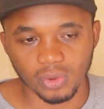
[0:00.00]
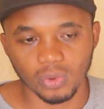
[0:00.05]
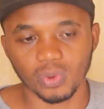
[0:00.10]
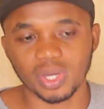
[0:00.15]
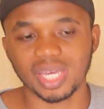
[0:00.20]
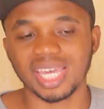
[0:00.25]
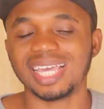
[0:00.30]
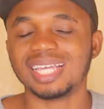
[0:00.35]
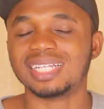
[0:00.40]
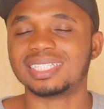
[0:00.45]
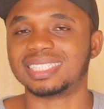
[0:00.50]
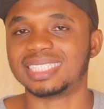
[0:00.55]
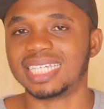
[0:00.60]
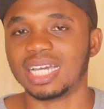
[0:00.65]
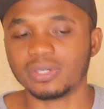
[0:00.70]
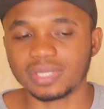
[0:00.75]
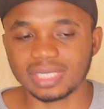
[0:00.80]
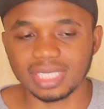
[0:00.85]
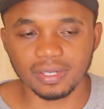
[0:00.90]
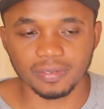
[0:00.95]
okay,
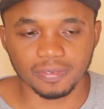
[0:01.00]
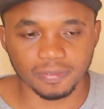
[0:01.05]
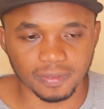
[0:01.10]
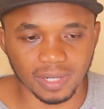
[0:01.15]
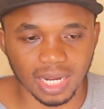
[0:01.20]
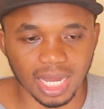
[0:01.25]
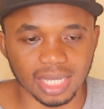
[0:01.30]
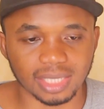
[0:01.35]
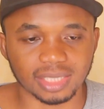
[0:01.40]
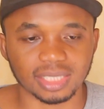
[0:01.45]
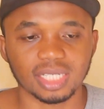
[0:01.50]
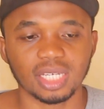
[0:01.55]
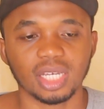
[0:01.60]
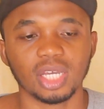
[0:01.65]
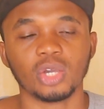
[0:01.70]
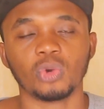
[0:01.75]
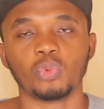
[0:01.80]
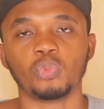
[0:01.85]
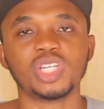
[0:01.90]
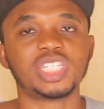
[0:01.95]
Delta flight,
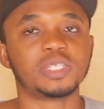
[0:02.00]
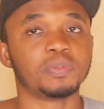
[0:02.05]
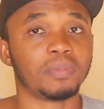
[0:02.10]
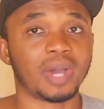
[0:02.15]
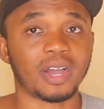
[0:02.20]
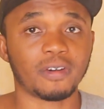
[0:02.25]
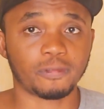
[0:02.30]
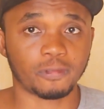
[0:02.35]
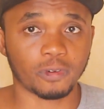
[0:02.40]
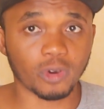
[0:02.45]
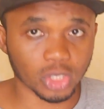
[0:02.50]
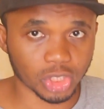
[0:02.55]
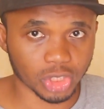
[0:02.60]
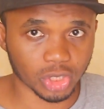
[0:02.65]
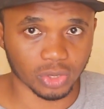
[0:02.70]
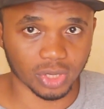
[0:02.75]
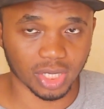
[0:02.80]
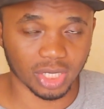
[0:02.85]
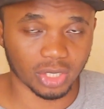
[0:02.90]
which malfunctioned.